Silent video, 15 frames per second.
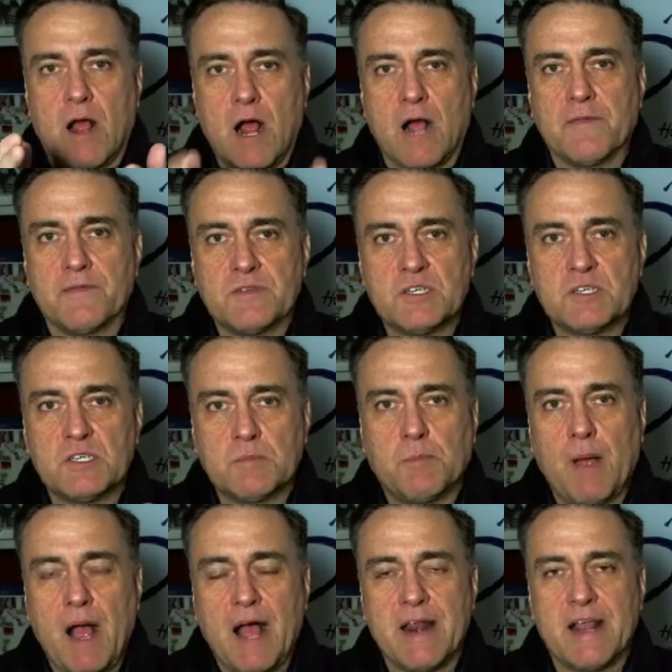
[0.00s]
on
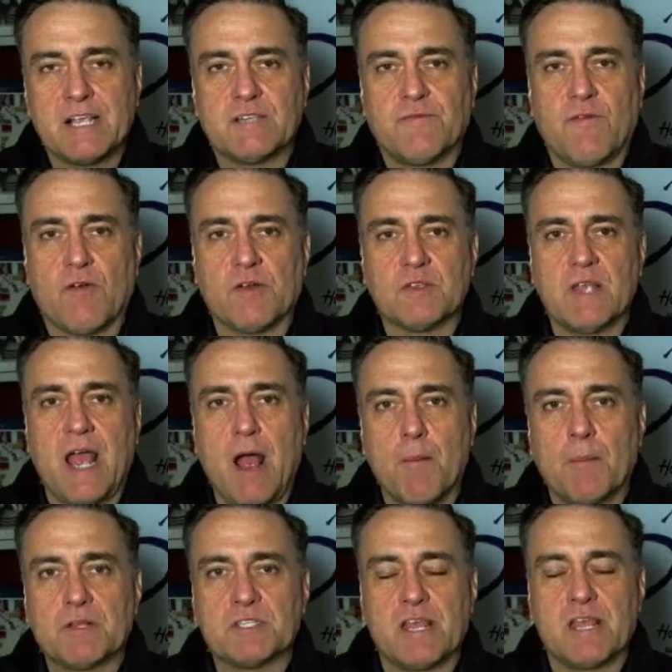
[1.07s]
spot as far as how
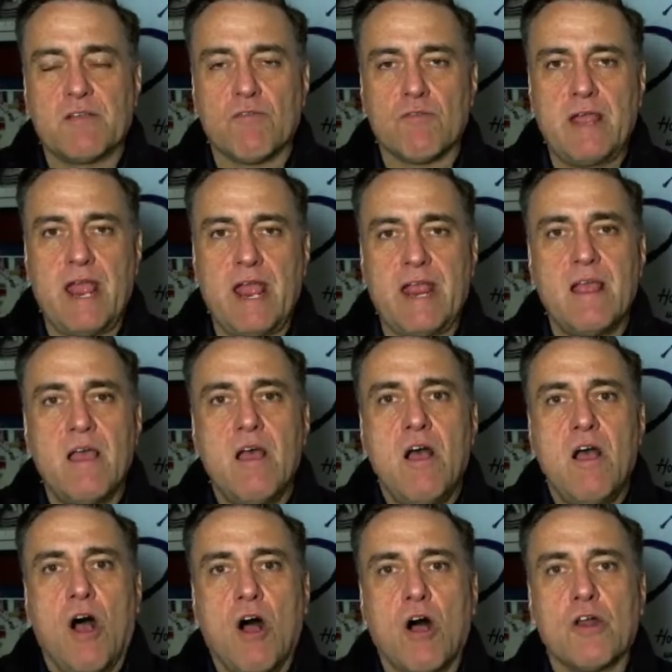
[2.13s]
much they create
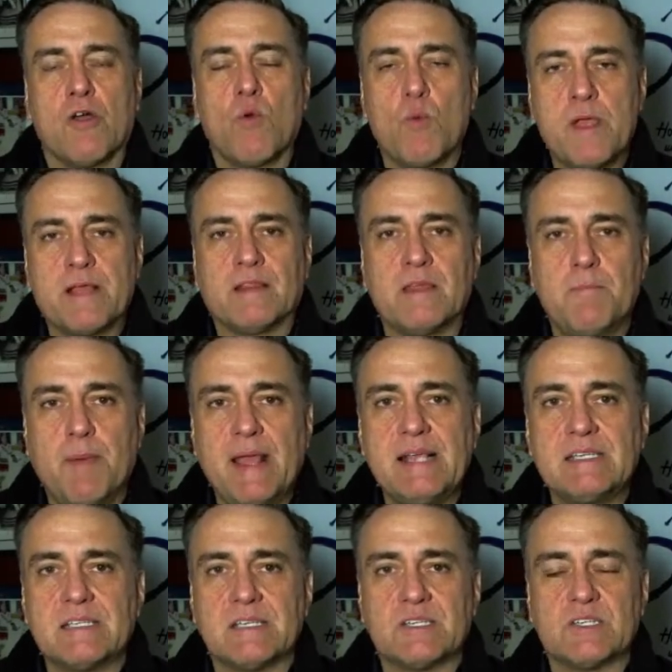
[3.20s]
on a weekly
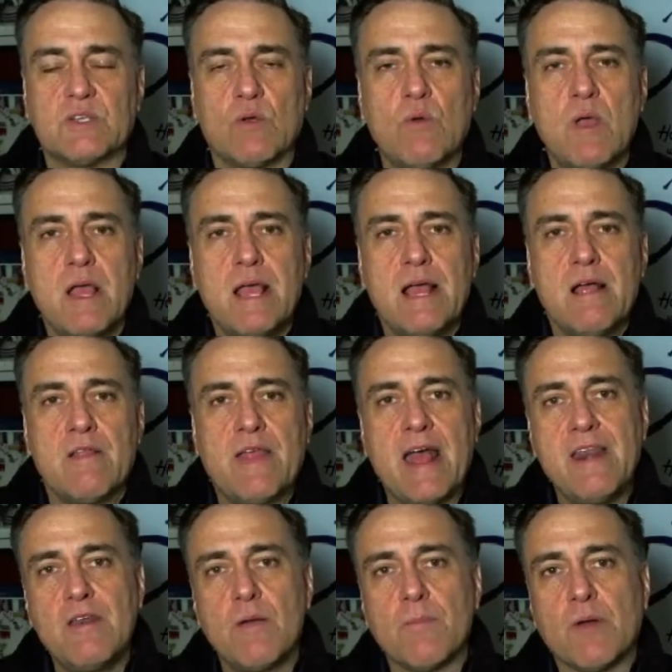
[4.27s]
basis. So
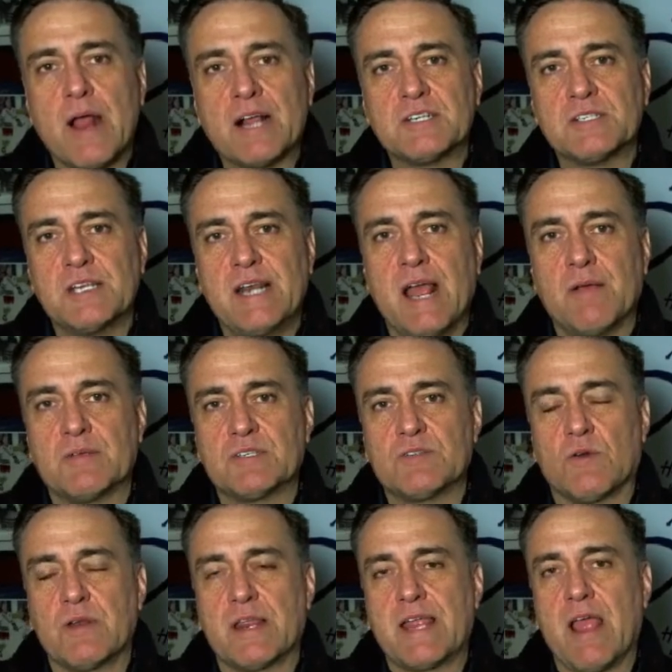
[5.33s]
that number actually now is
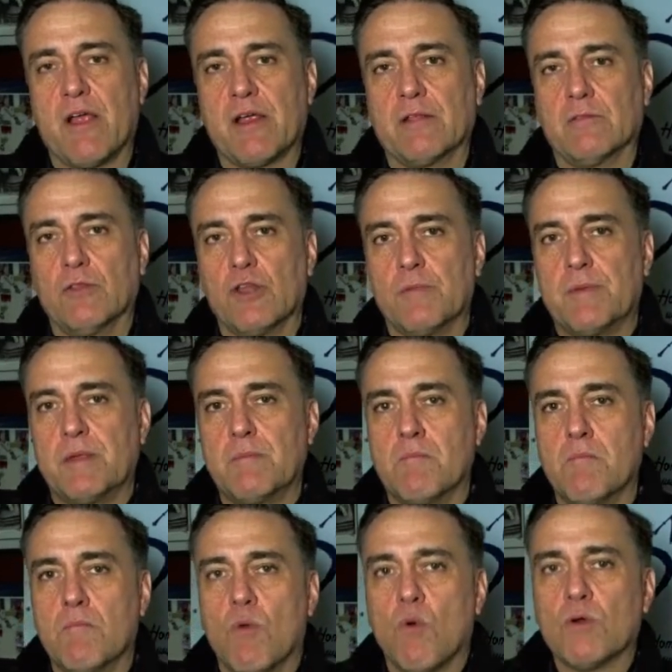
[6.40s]
starting to carry a little bit
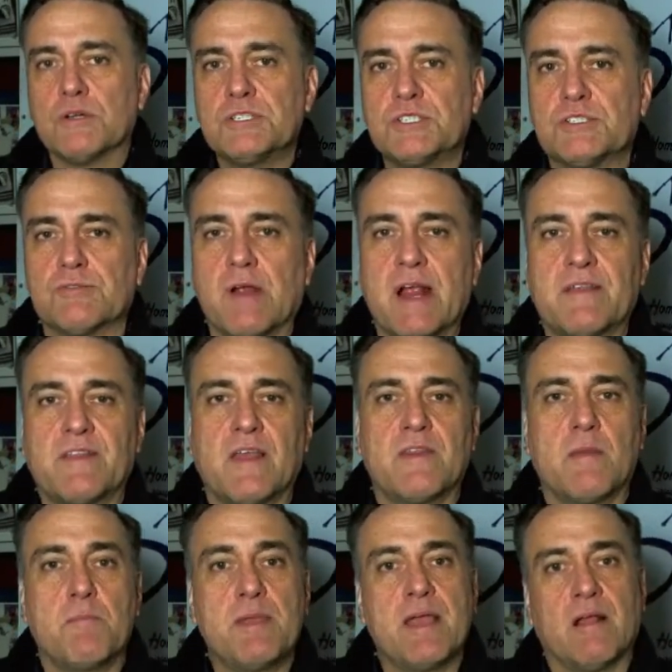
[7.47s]
more strength
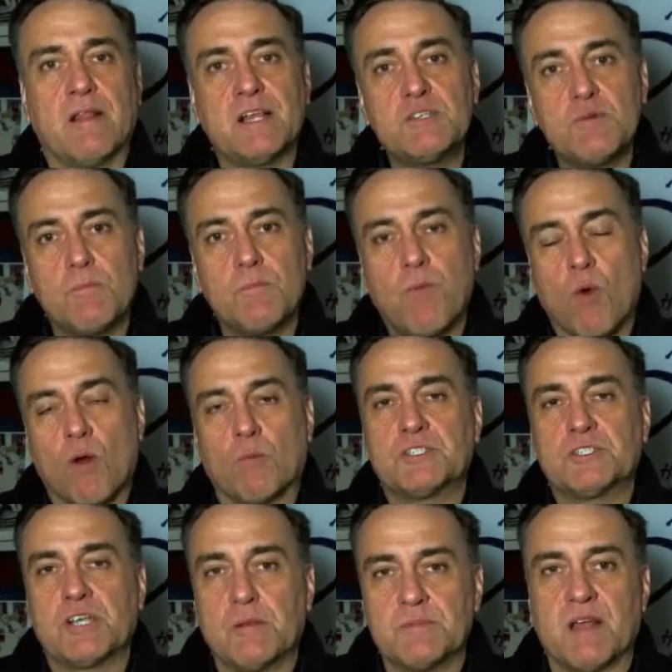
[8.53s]
than the BLS report,
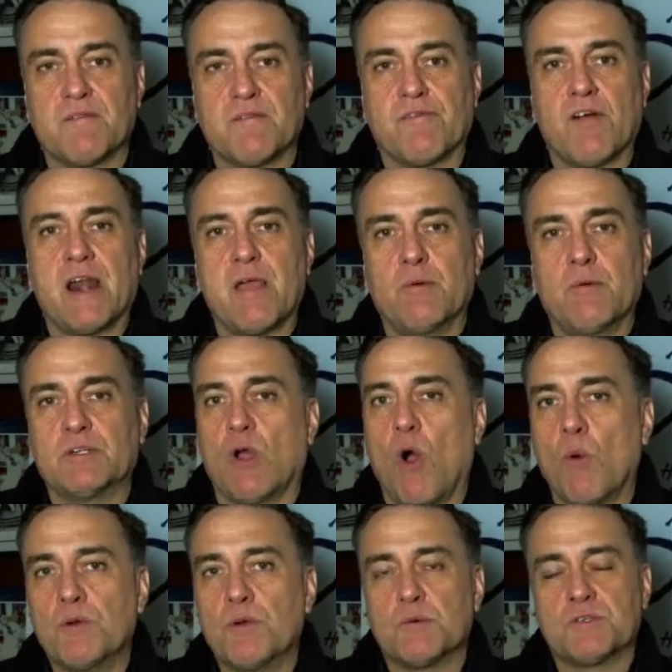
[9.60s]
which comes out Friday, which
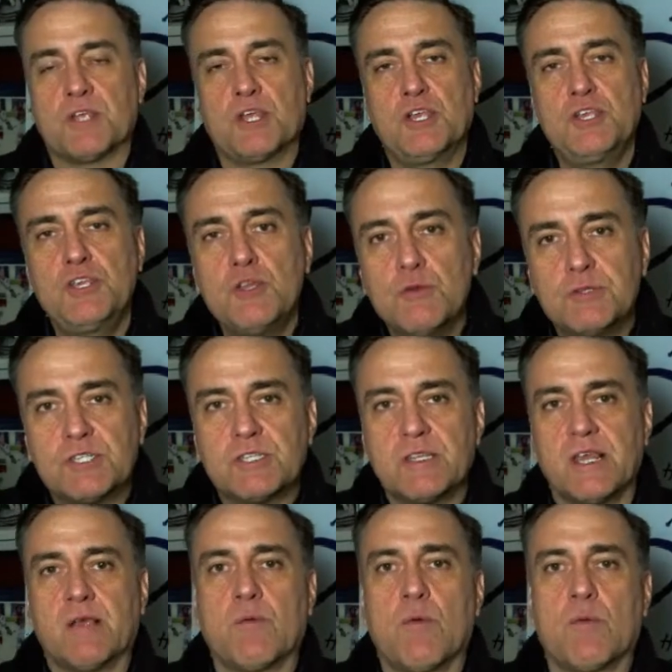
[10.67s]
always was a huge
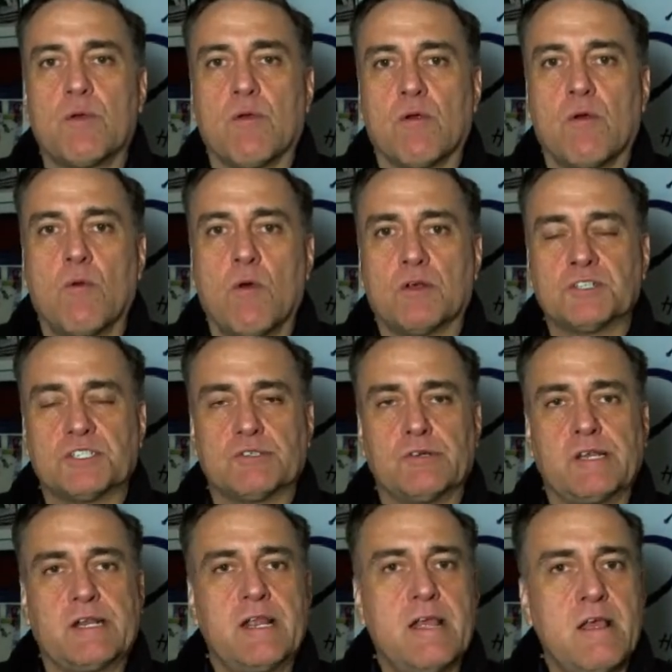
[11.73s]
thing when we were on Wall
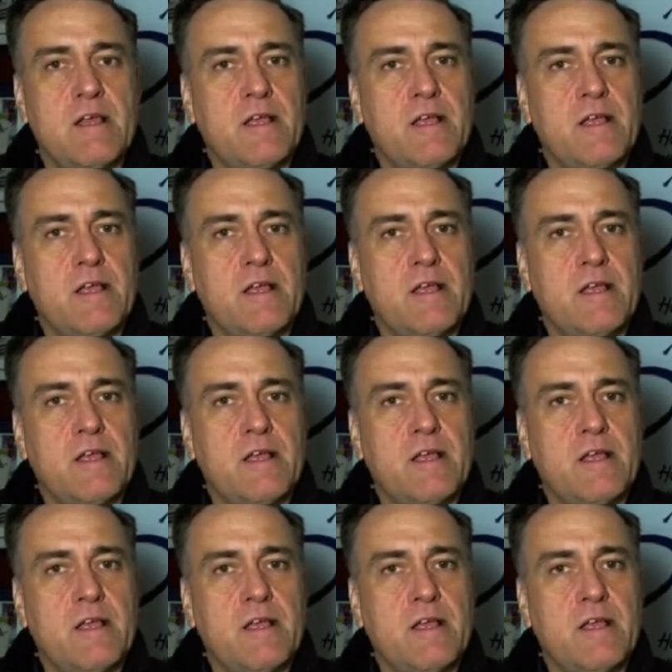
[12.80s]
Street.